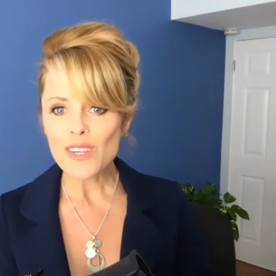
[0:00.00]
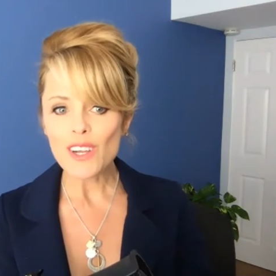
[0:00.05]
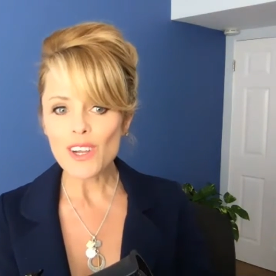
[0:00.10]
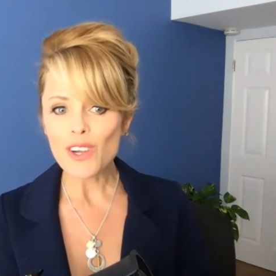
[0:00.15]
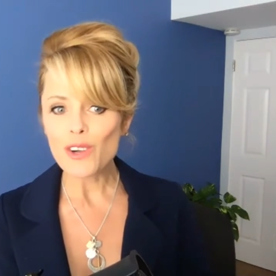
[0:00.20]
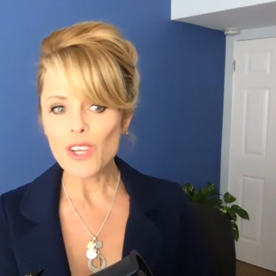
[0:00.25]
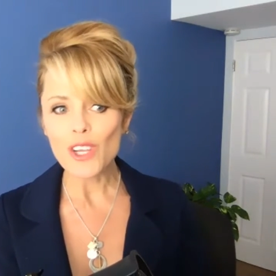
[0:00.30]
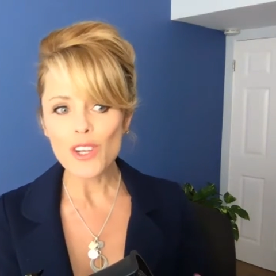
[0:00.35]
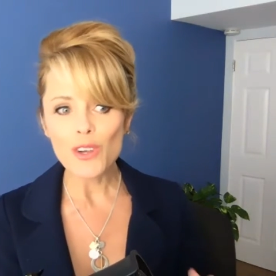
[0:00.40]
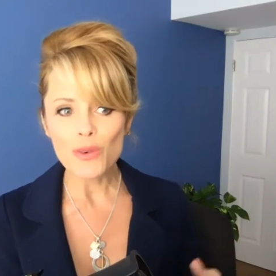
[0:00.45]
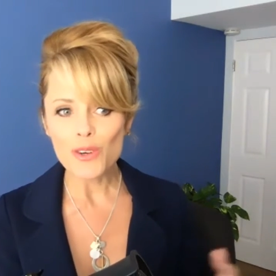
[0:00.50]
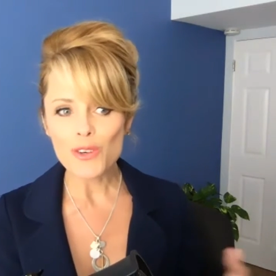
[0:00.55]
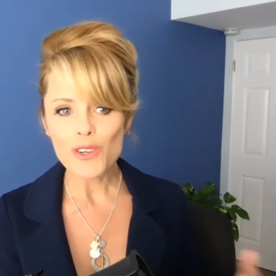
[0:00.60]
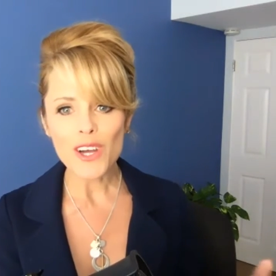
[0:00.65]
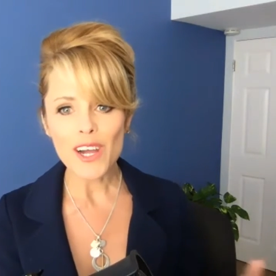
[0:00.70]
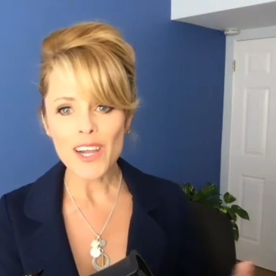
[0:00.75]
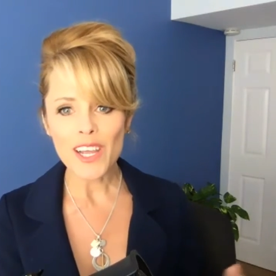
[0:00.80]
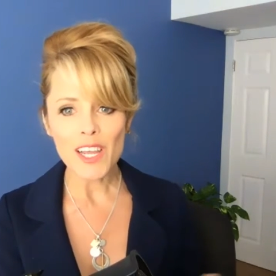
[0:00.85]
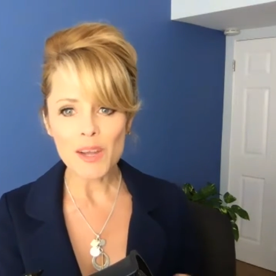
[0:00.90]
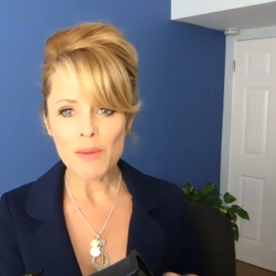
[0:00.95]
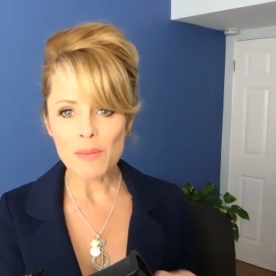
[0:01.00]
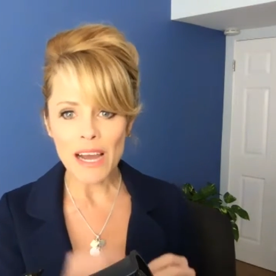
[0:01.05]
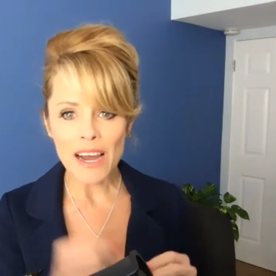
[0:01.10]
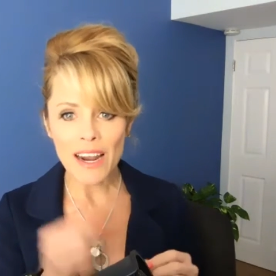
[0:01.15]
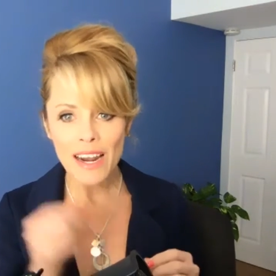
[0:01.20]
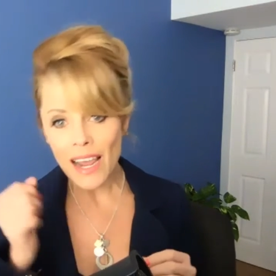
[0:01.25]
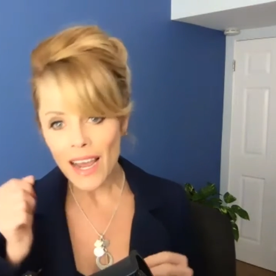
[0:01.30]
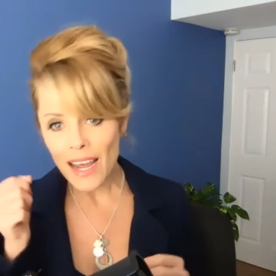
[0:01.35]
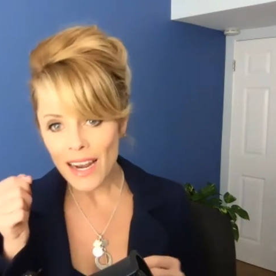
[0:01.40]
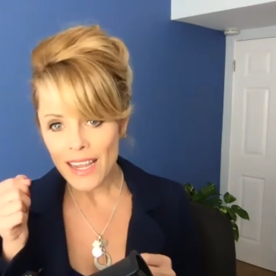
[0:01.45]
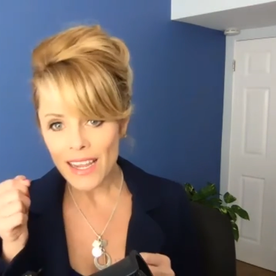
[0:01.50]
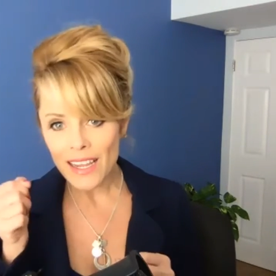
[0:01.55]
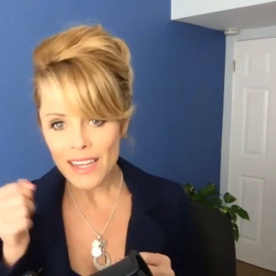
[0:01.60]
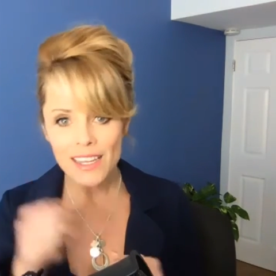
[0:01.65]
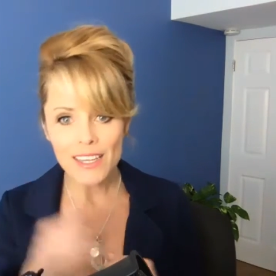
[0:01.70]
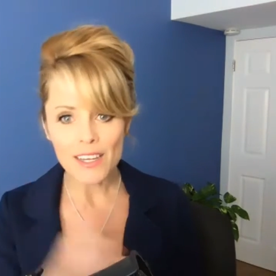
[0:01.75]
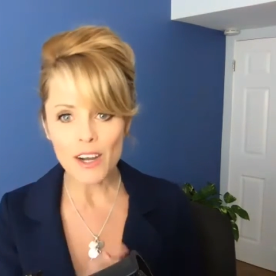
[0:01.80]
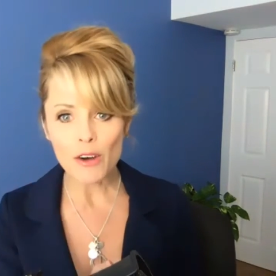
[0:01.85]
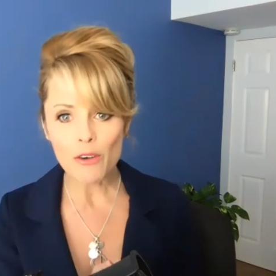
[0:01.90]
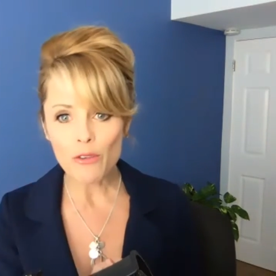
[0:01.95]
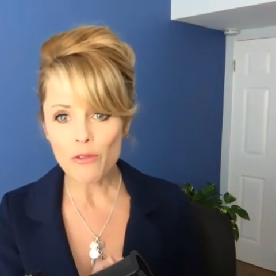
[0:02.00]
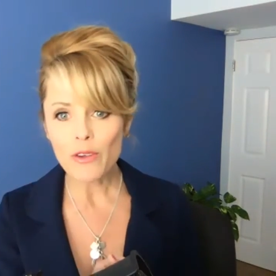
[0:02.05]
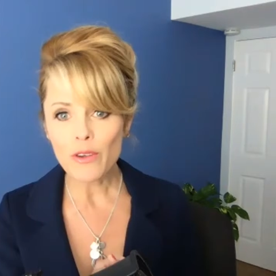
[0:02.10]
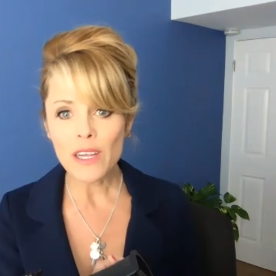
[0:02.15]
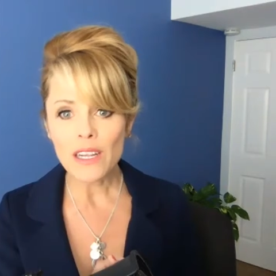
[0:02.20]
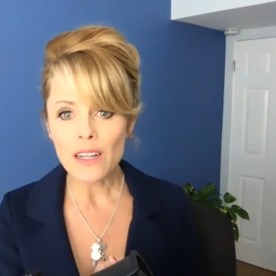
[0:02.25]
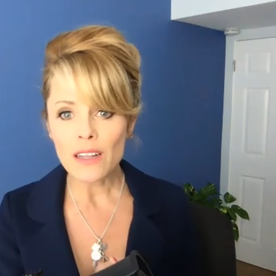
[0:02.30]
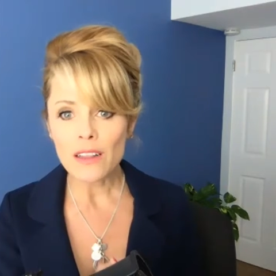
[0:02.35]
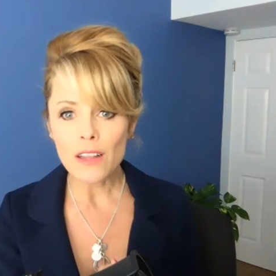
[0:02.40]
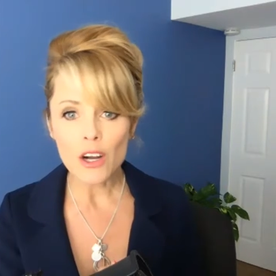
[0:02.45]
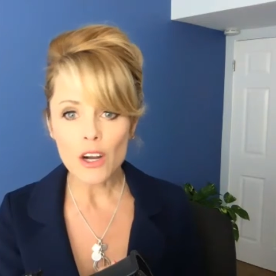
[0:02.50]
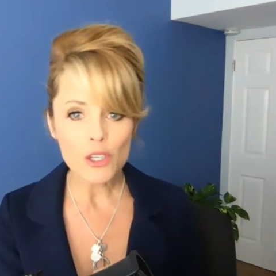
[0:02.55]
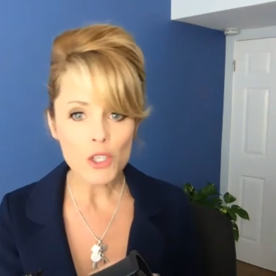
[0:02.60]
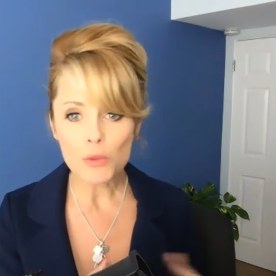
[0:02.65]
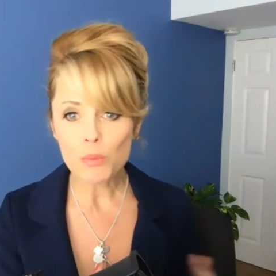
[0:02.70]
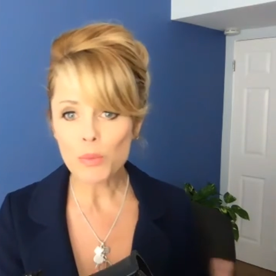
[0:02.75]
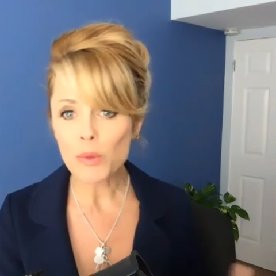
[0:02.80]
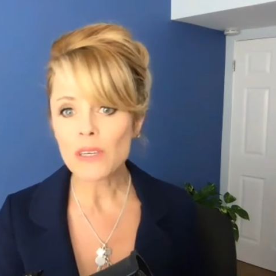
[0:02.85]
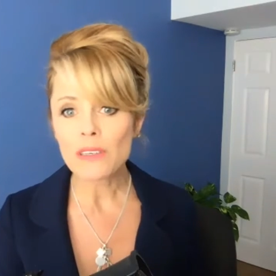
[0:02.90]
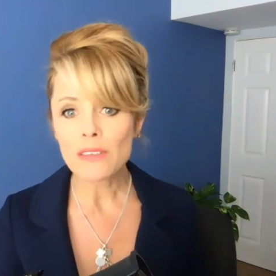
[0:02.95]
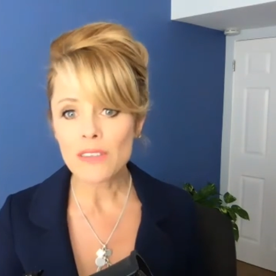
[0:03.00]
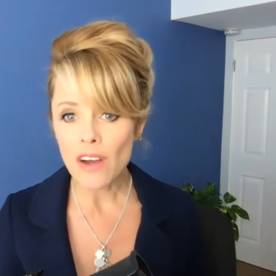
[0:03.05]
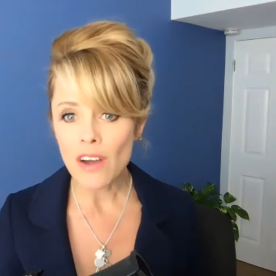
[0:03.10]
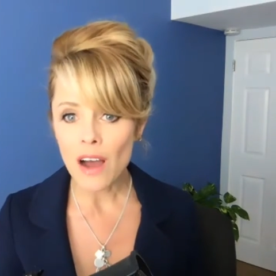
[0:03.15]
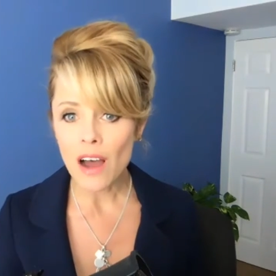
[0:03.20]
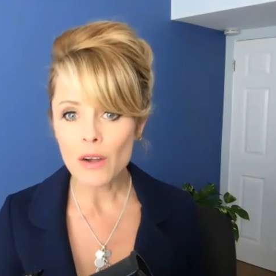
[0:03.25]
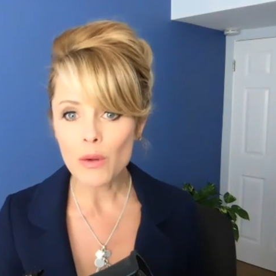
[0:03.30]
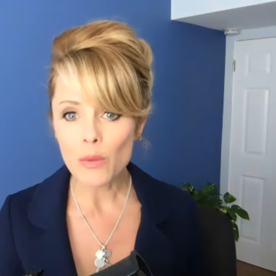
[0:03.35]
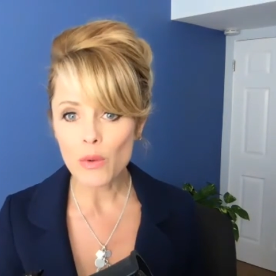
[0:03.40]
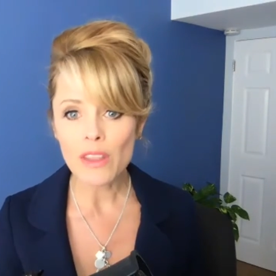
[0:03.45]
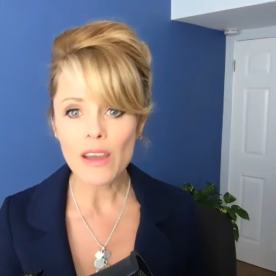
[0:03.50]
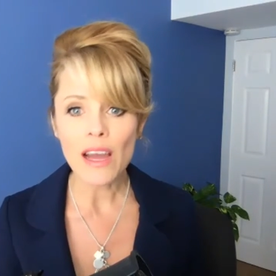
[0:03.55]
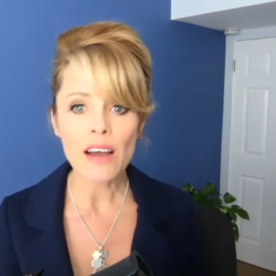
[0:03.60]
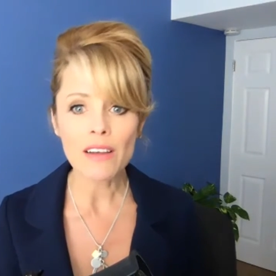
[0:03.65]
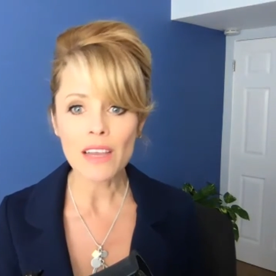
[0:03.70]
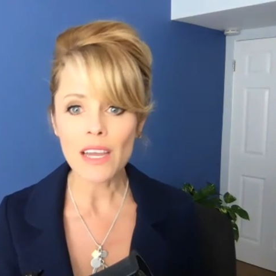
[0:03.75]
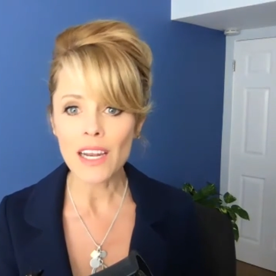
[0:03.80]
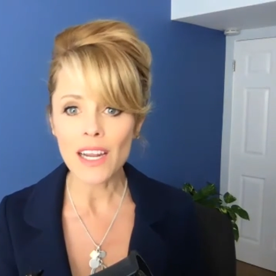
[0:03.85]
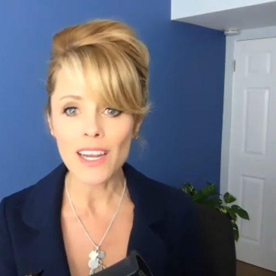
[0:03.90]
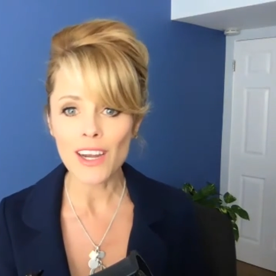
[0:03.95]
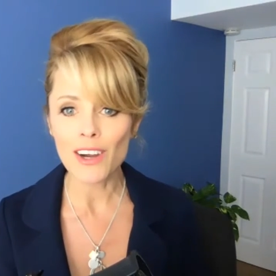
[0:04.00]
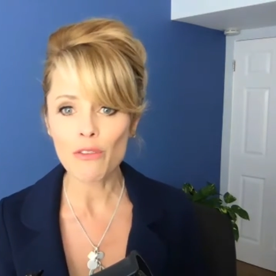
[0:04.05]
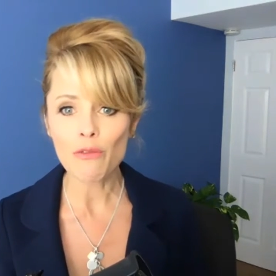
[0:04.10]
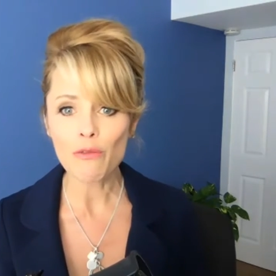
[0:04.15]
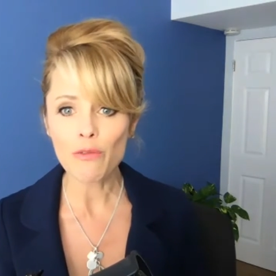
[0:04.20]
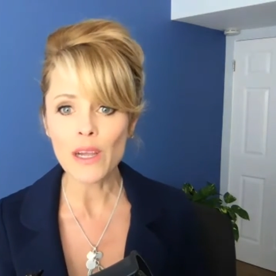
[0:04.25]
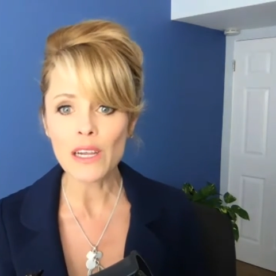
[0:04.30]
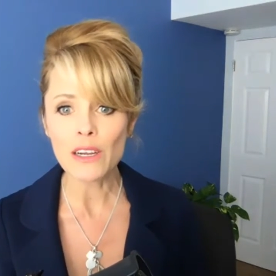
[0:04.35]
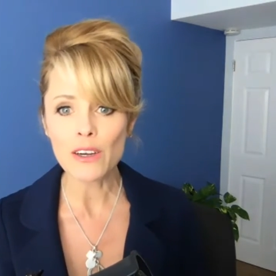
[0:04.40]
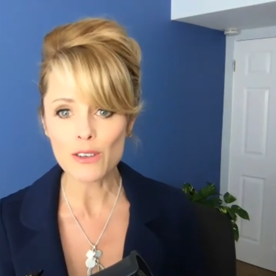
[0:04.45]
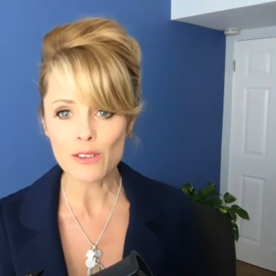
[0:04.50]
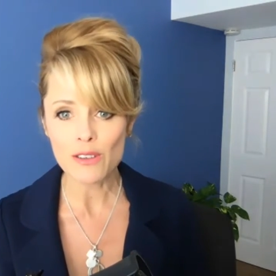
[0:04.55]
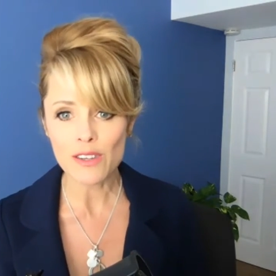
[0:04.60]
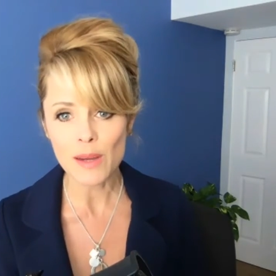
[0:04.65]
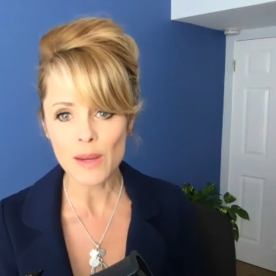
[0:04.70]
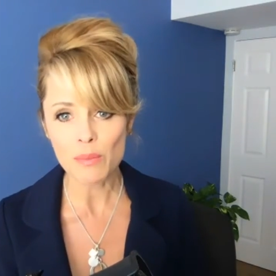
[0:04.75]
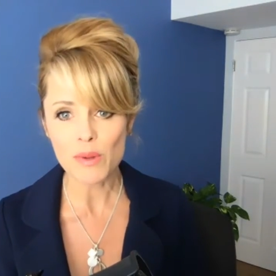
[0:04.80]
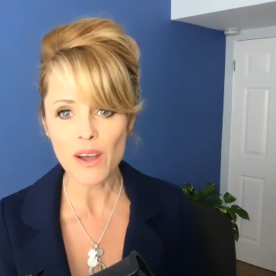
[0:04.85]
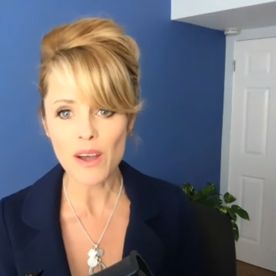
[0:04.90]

you were talking about how to you know feed a yep. larger breed dog without right. getting your fingers nipped off